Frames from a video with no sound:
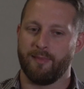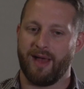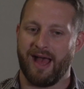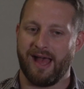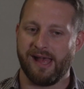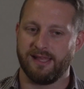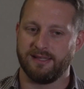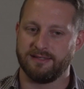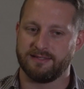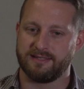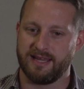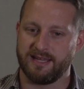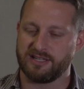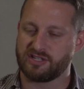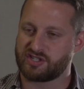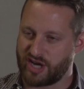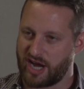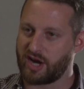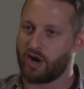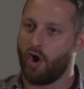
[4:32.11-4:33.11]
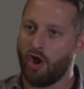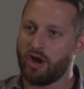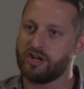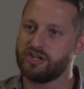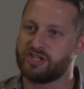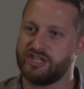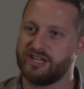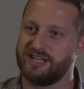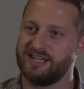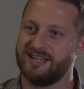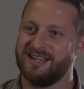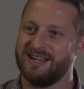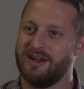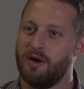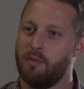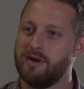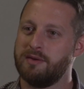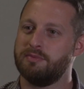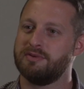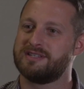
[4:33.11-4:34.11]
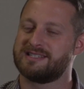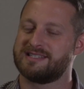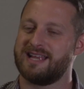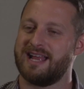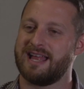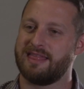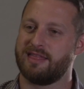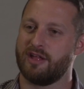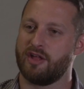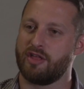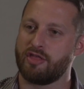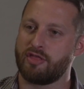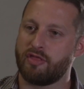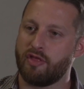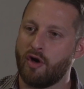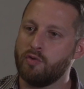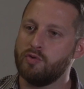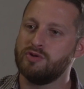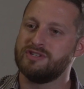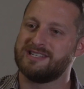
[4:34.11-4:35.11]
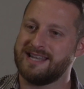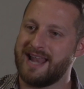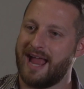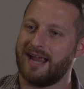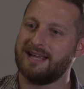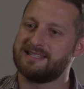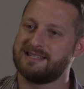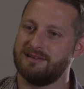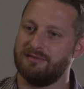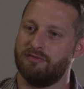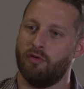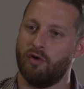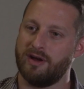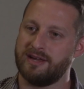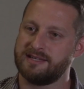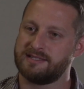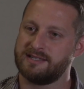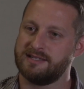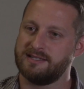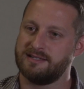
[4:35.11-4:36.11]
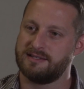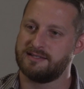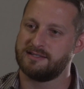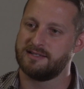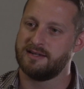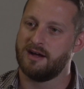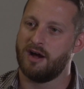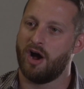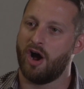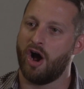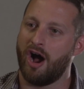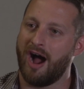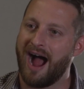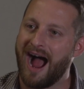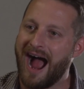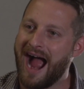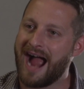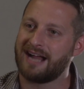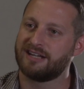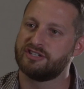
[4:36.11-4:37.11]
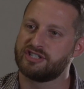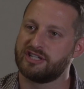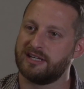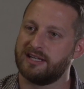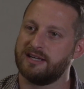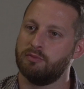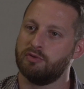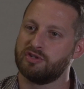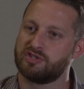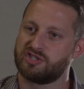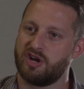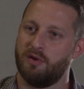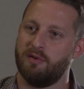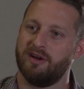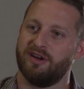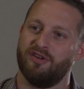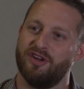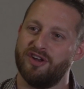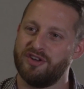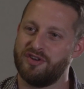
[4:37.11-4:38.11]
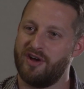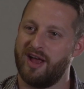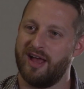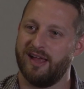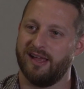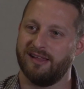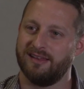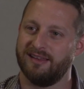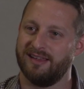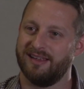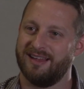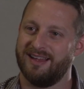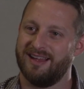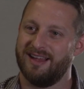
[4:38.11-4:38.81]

And in psychology, we would say that those negative voices are actually what's going on in your head.